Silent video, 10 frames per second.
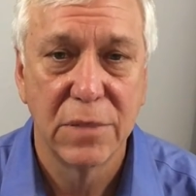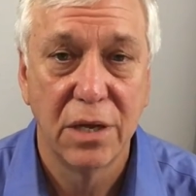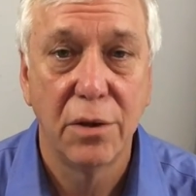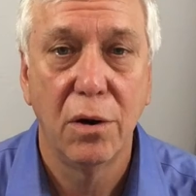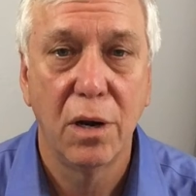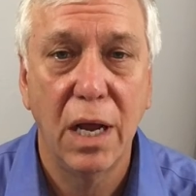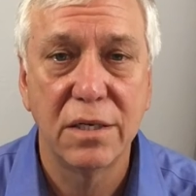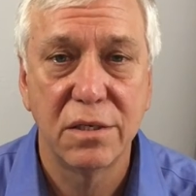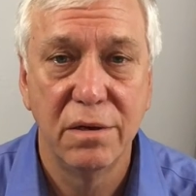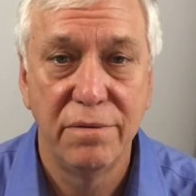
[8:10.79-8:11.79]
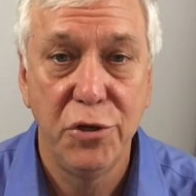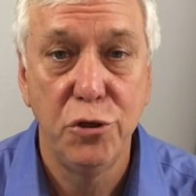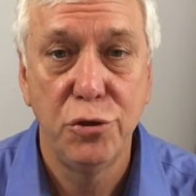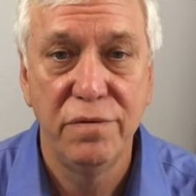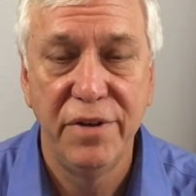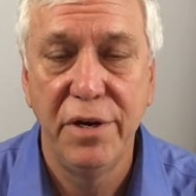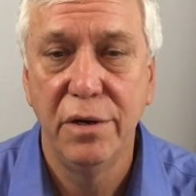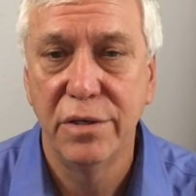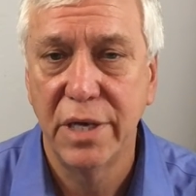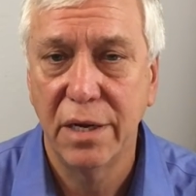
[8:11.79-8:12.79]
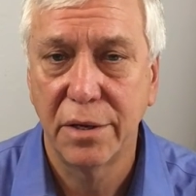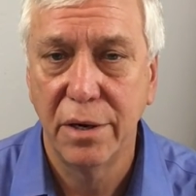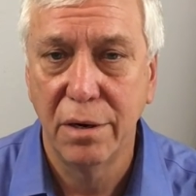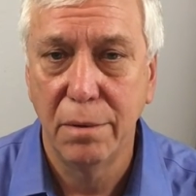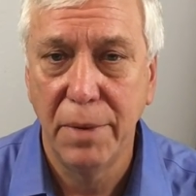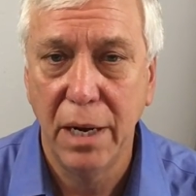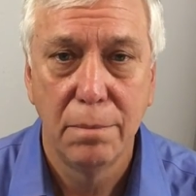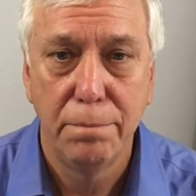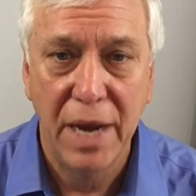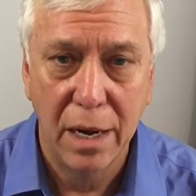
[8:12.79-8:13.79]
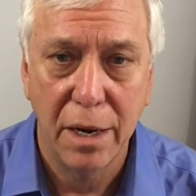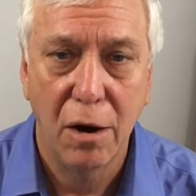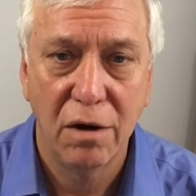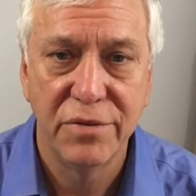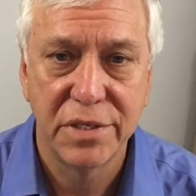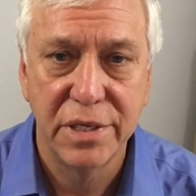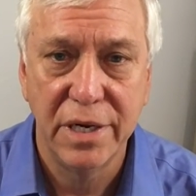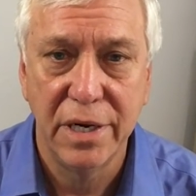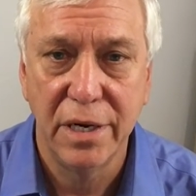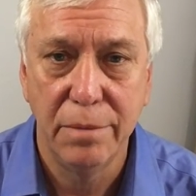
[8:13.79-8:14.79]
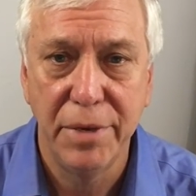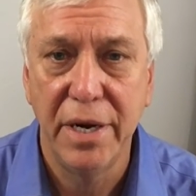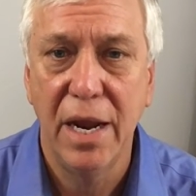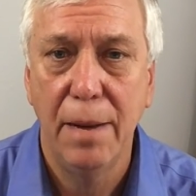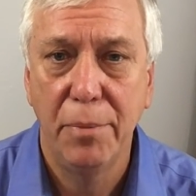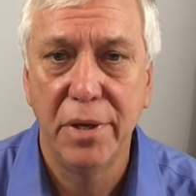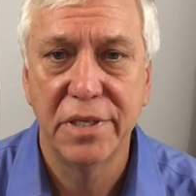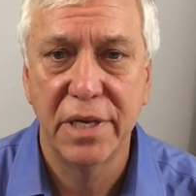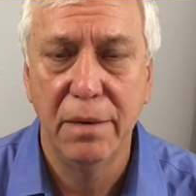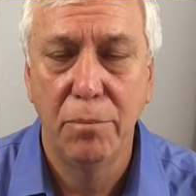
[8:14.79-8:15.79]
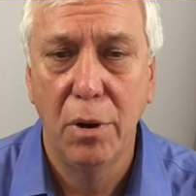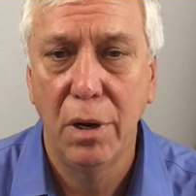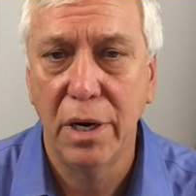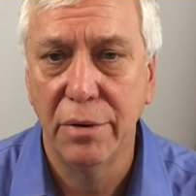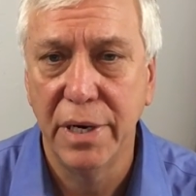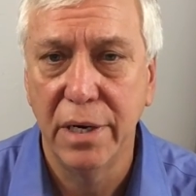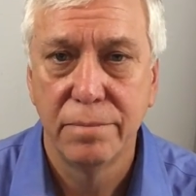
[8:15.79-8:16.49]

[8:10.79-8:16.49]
There are lots of YouTube videos out there about ballot harvesting in Minneapolis-St. Paul area.